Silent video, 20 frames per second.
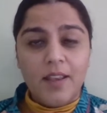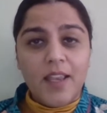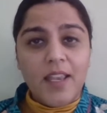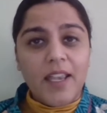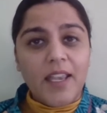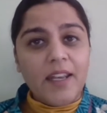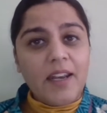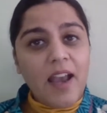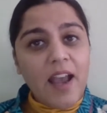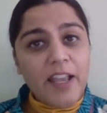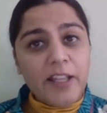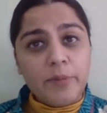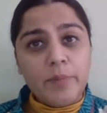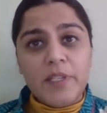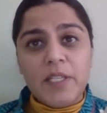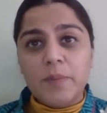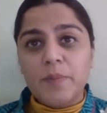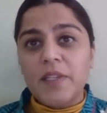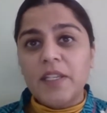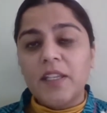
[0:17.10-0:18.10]
And I'll be
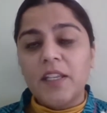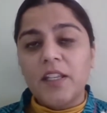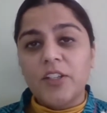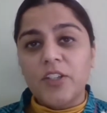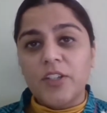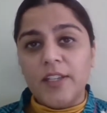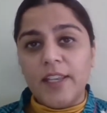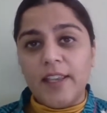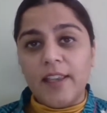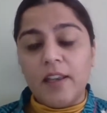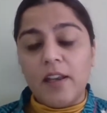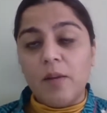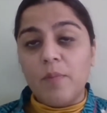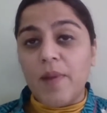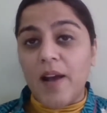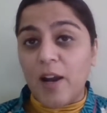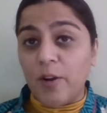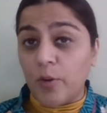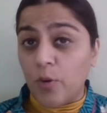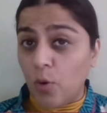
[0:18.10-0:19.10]
speaking today
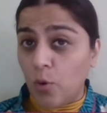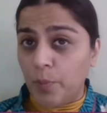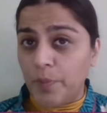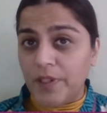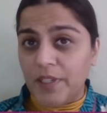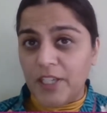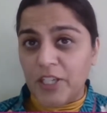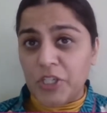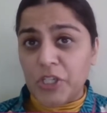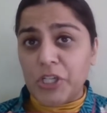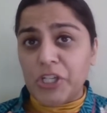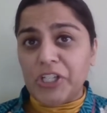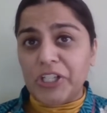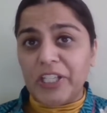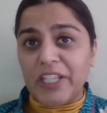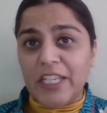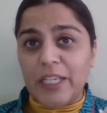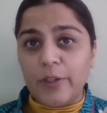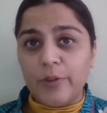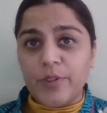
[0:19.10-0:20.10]
about open digital
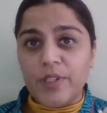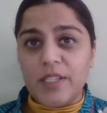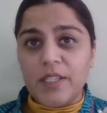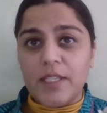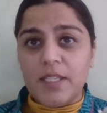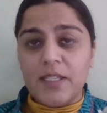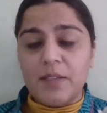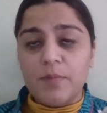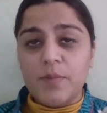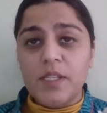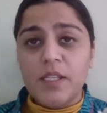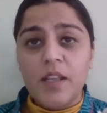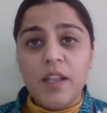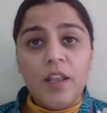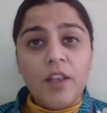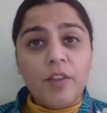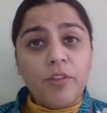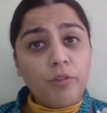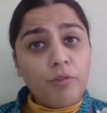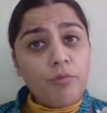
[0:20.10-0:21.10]
ecosystems
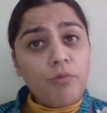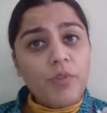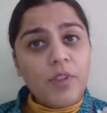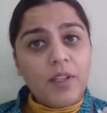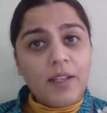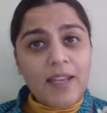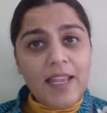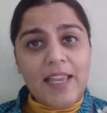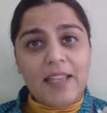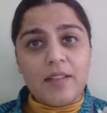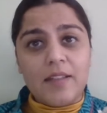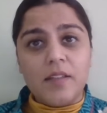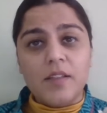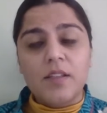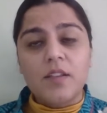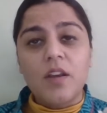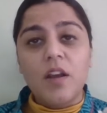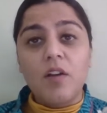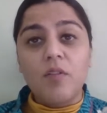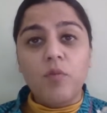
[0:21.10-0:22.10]
through the
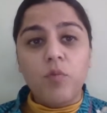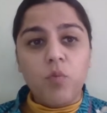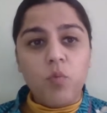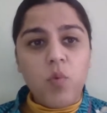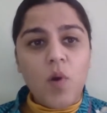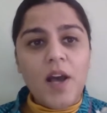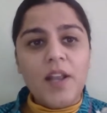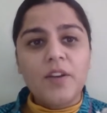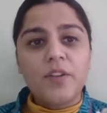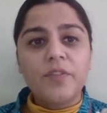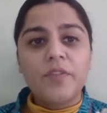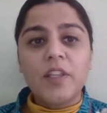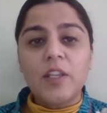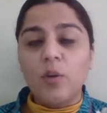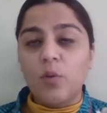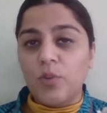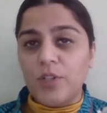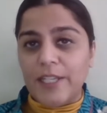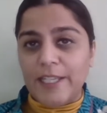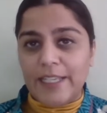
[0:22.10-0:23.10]
lens of one of the
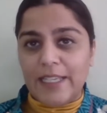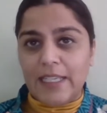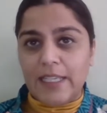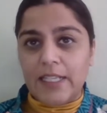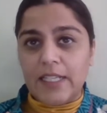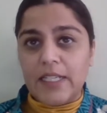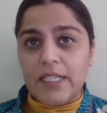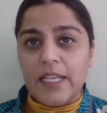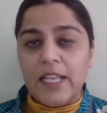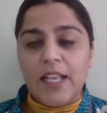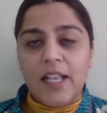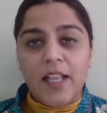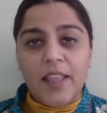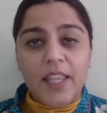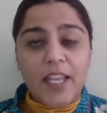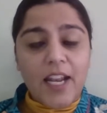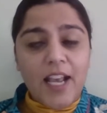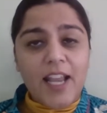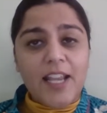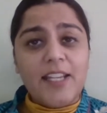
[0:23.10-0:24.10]
ODEs
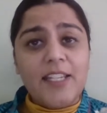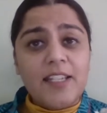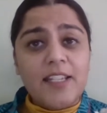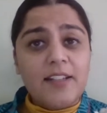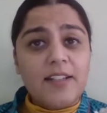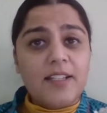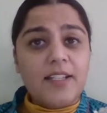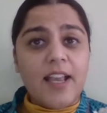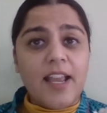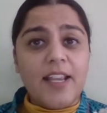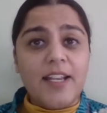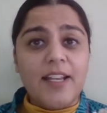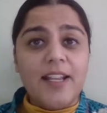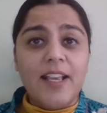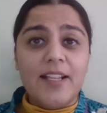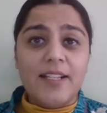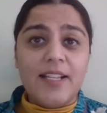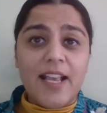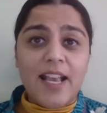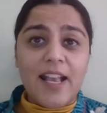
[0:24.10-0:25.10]
that IDinsight
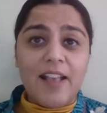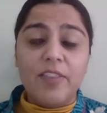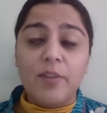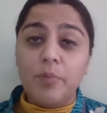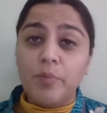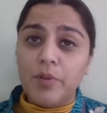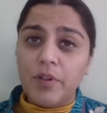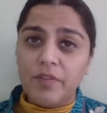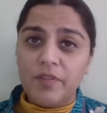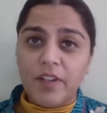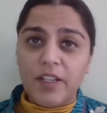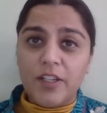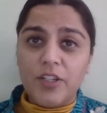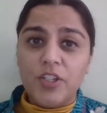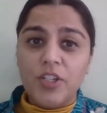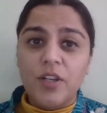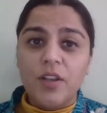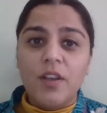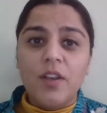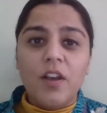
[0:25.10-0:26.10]
has had the
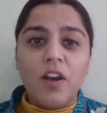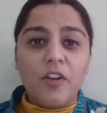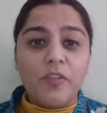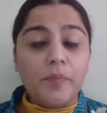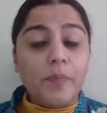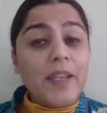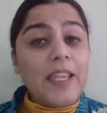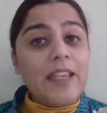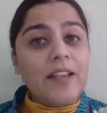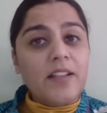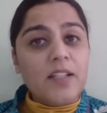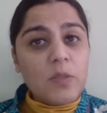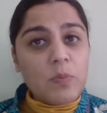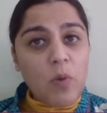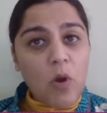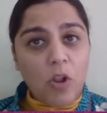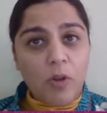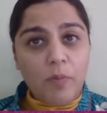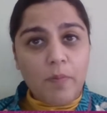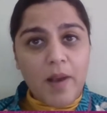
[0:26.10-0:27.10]
privilege of playing a
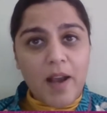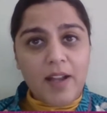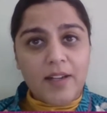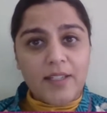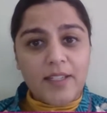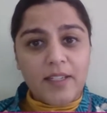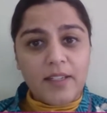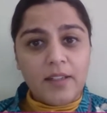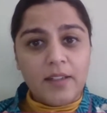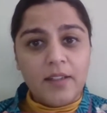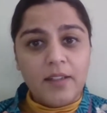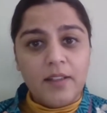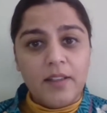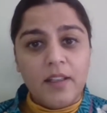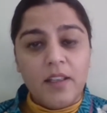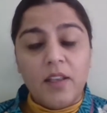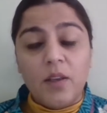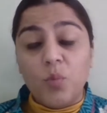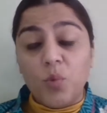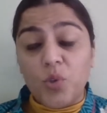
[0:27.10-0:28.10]
small part in,
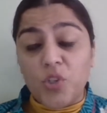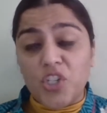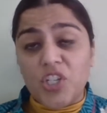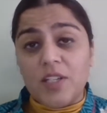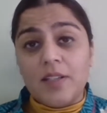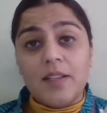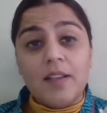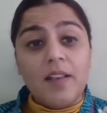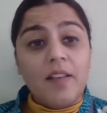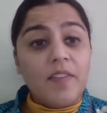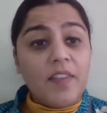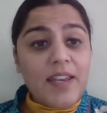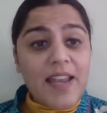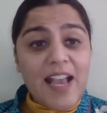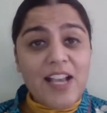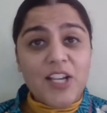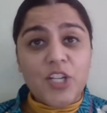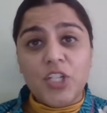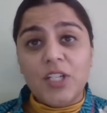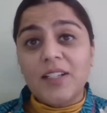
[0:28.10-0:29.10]
which is the
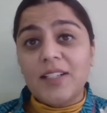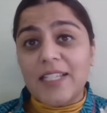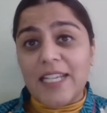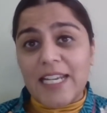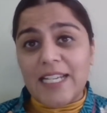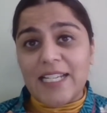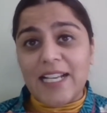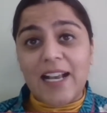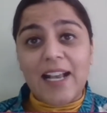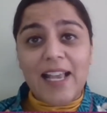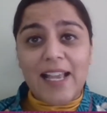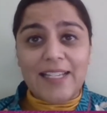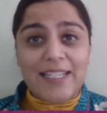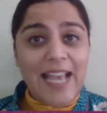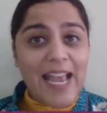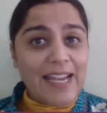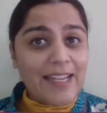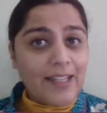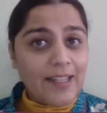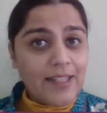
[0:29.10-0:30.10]
National Data and
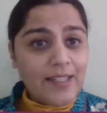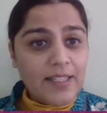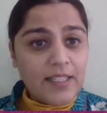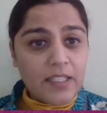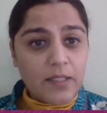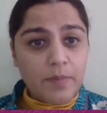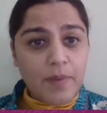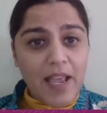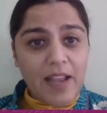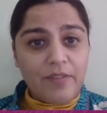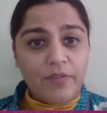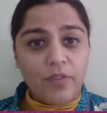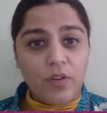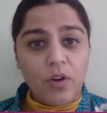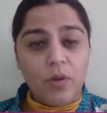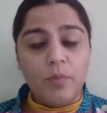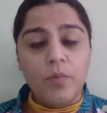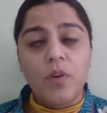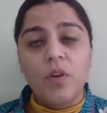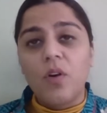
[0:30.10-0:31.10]
Analytics
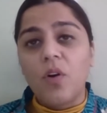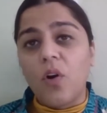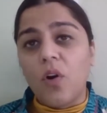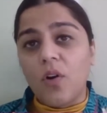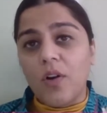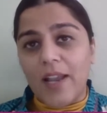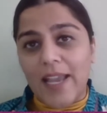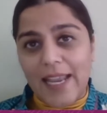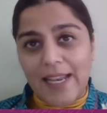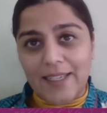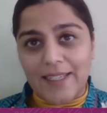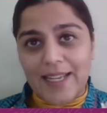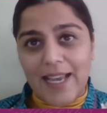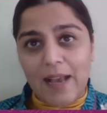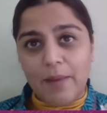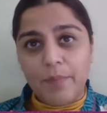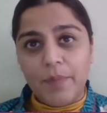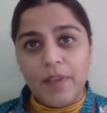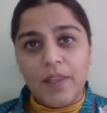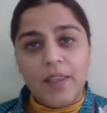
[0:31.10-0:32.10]
Platform, or
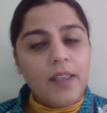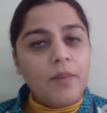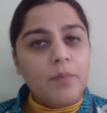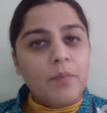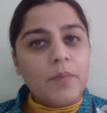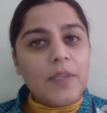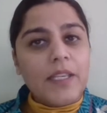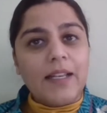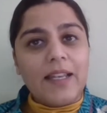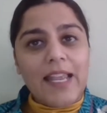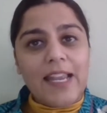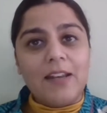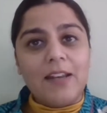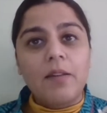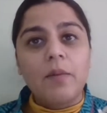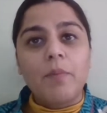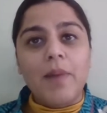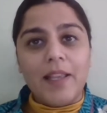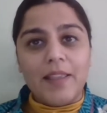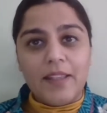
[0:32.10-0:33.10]
NDAP, being led
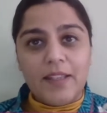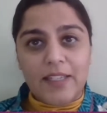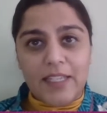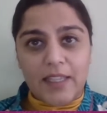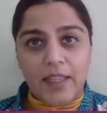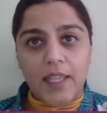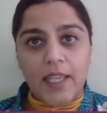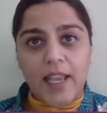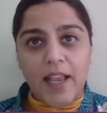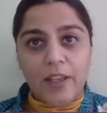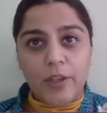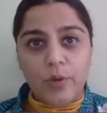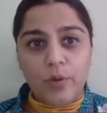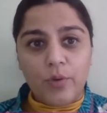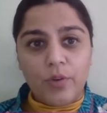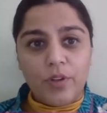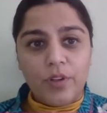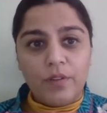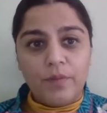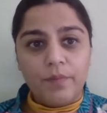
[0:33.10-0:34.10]
by the Niti
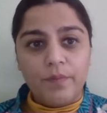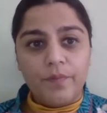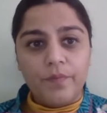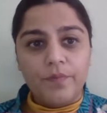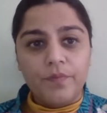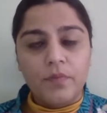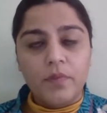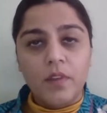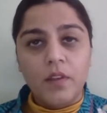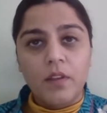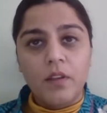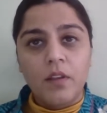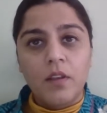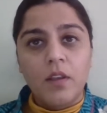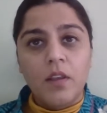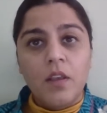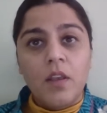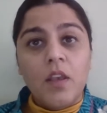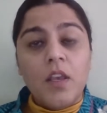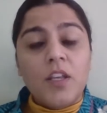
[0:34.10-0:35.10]
Aayog.
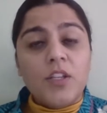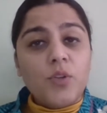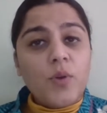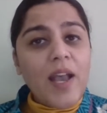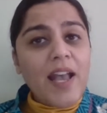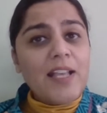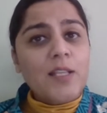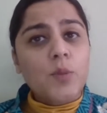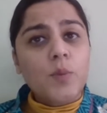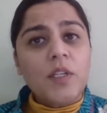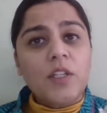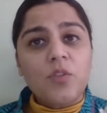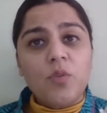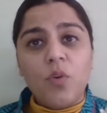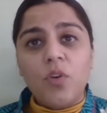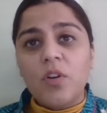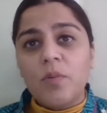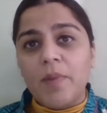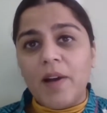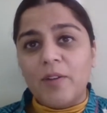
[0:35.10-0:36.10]
So, as we
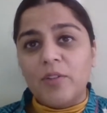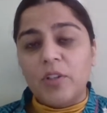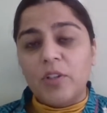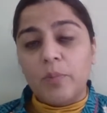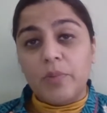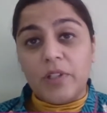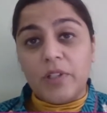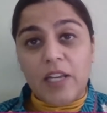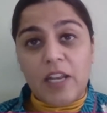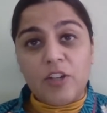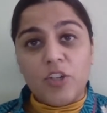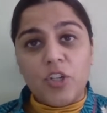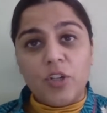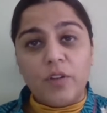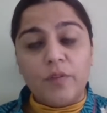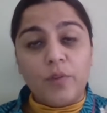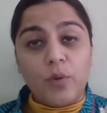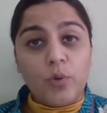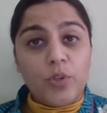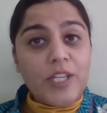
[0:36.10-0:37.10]
talk about the potential
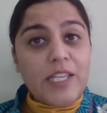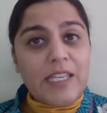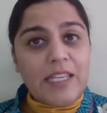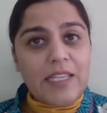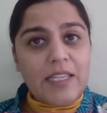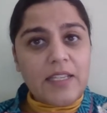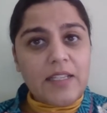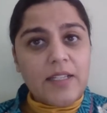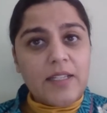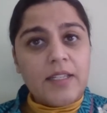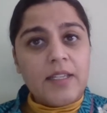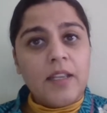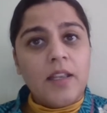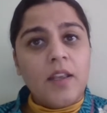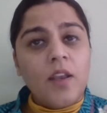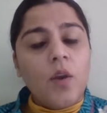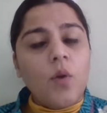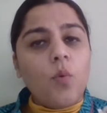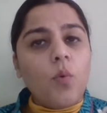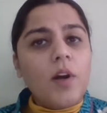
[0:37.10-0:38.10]
of ODEs,
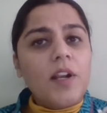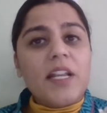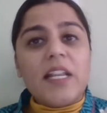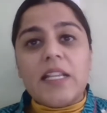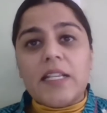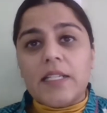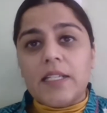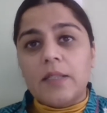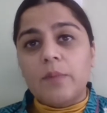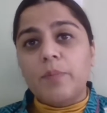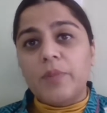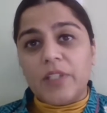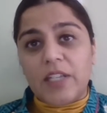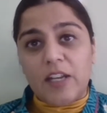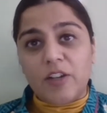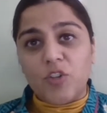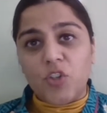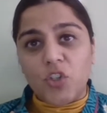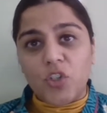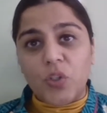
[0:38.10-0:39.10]
what is the
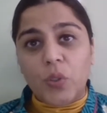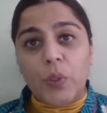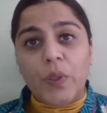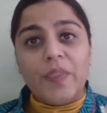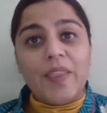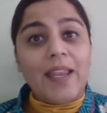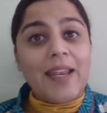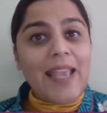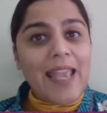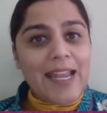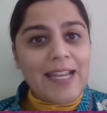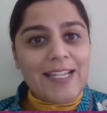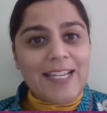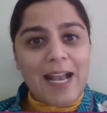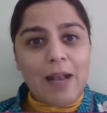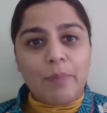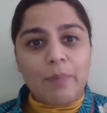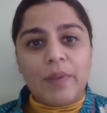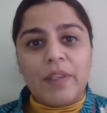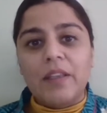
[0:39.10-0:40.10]
potential that
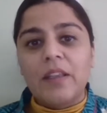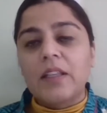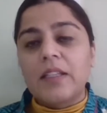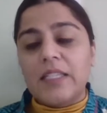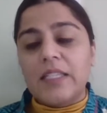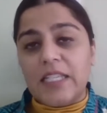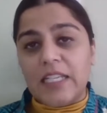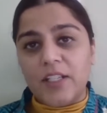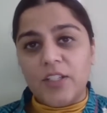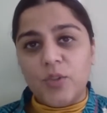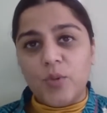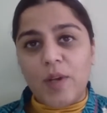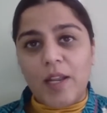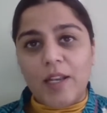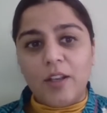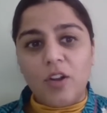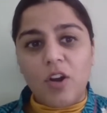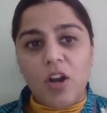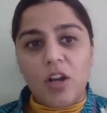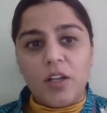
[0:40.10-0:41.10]
NDAP seeks to
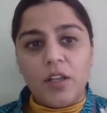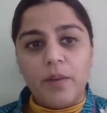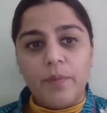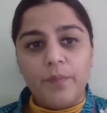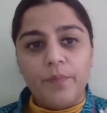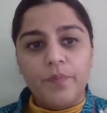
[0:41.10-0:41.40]
unlock?